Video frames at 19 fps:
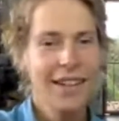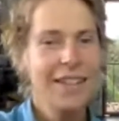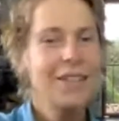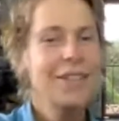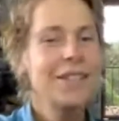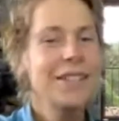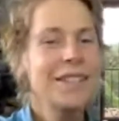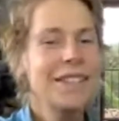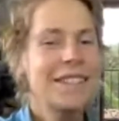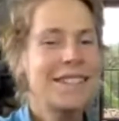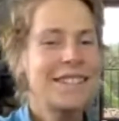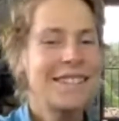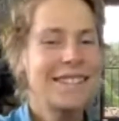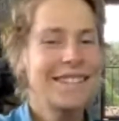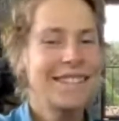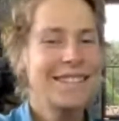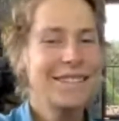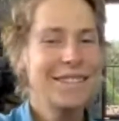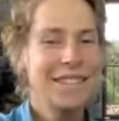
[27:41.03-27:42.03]
You
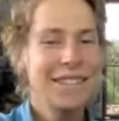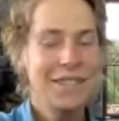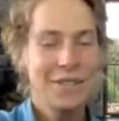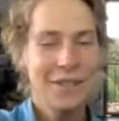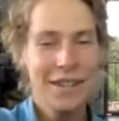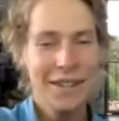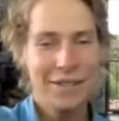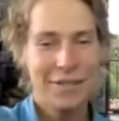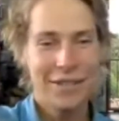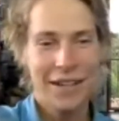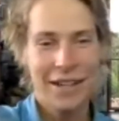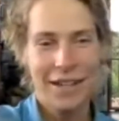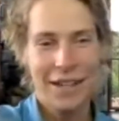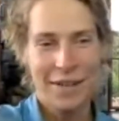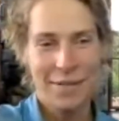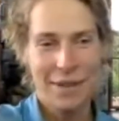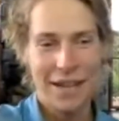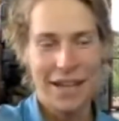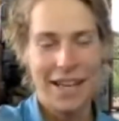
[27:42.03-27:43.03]
were just trying to find
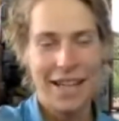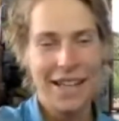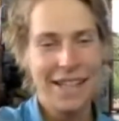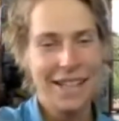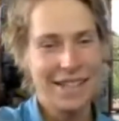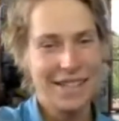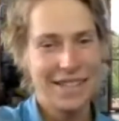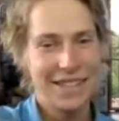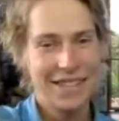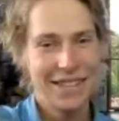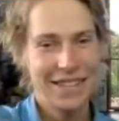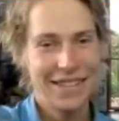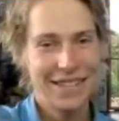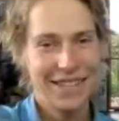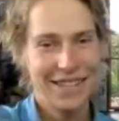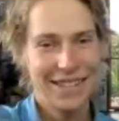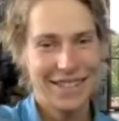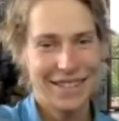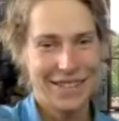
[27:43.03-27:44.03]
out my age,
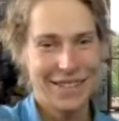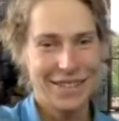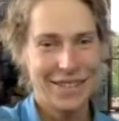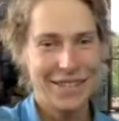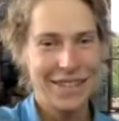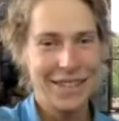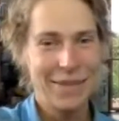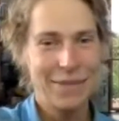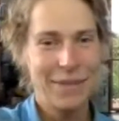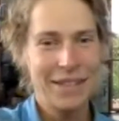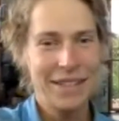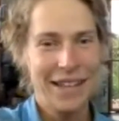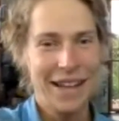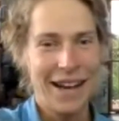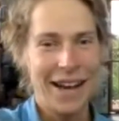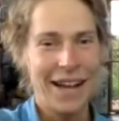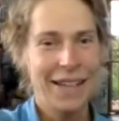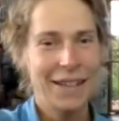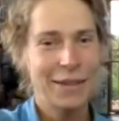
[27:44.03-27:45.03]
so you slipped in the
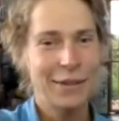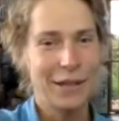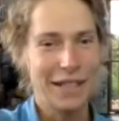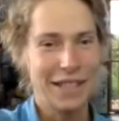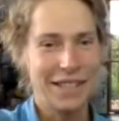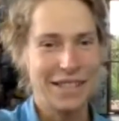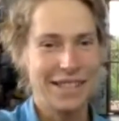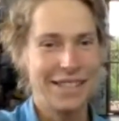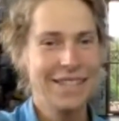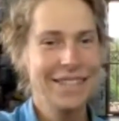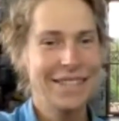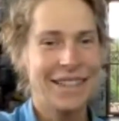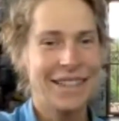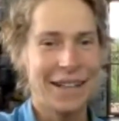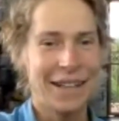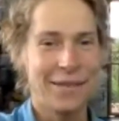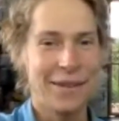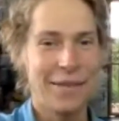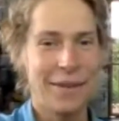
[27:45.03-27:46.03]
height question. You don't
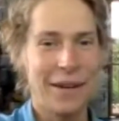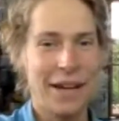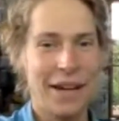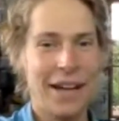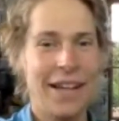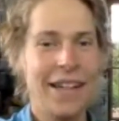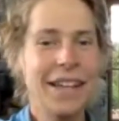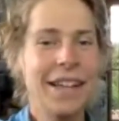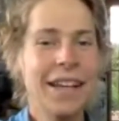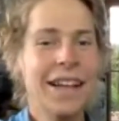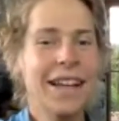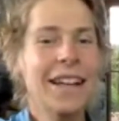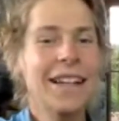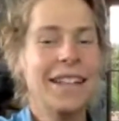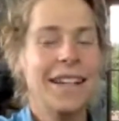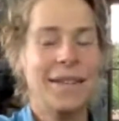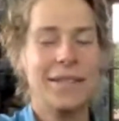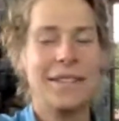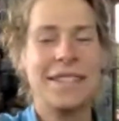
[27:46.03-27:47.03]
care about my height.
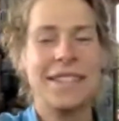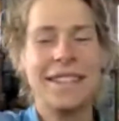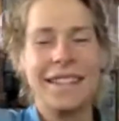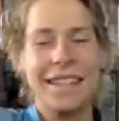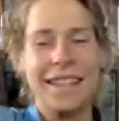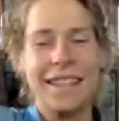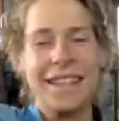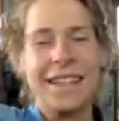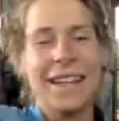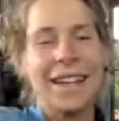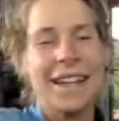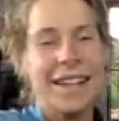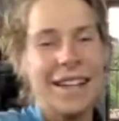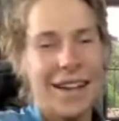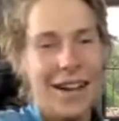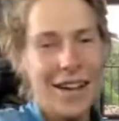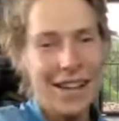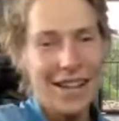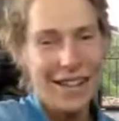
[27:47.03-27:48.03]
No, I'm just kidding.
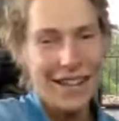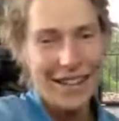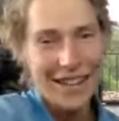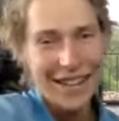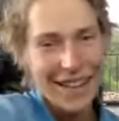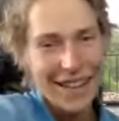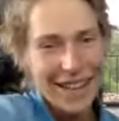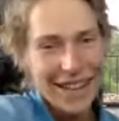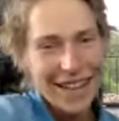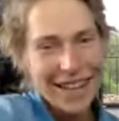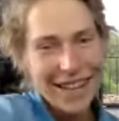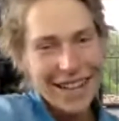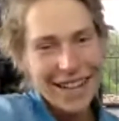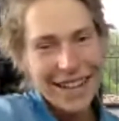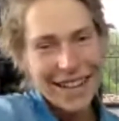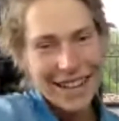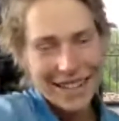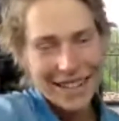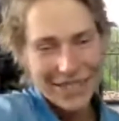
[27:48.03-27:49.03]

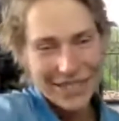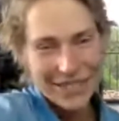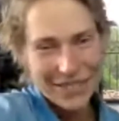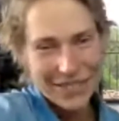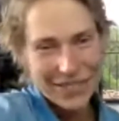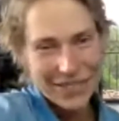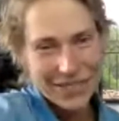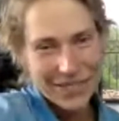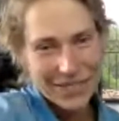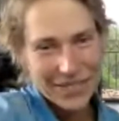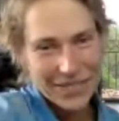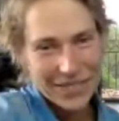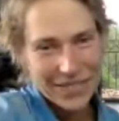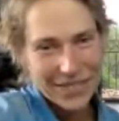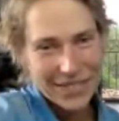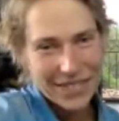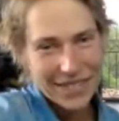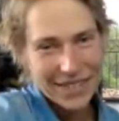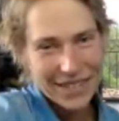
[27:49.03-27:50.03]
Um,
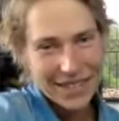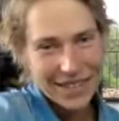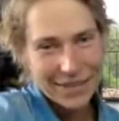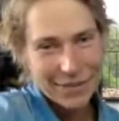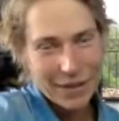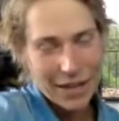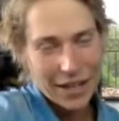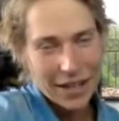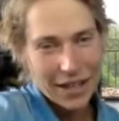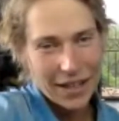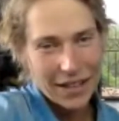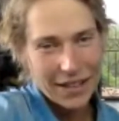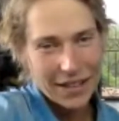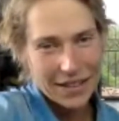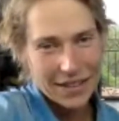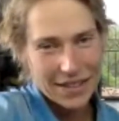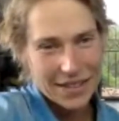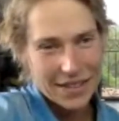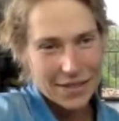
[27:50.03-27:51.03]
my height
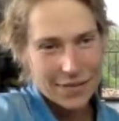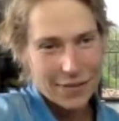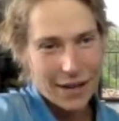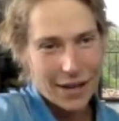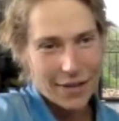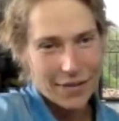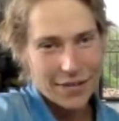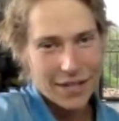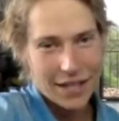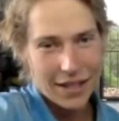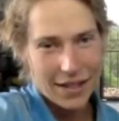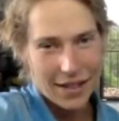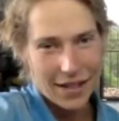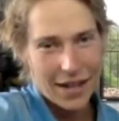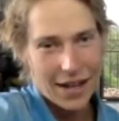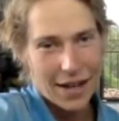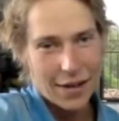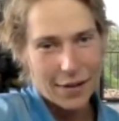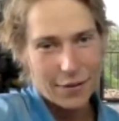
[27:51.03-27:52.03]
is 5'10" and a
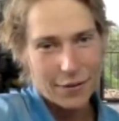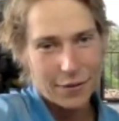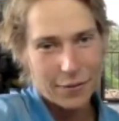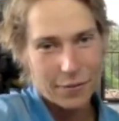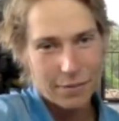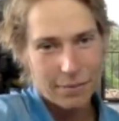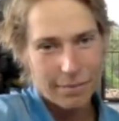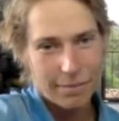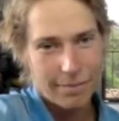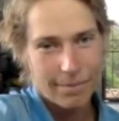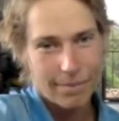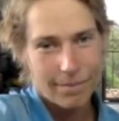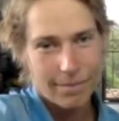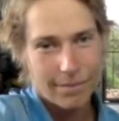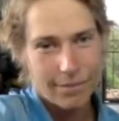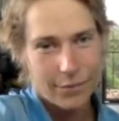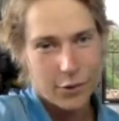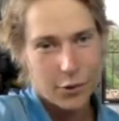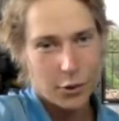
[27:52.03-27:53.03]
half.
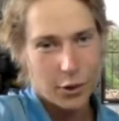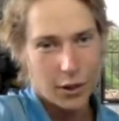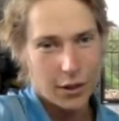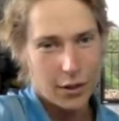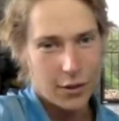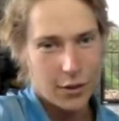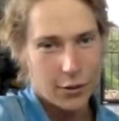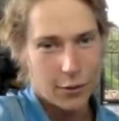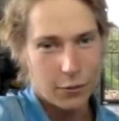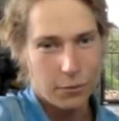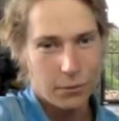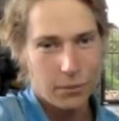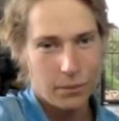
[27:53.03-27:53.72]
22.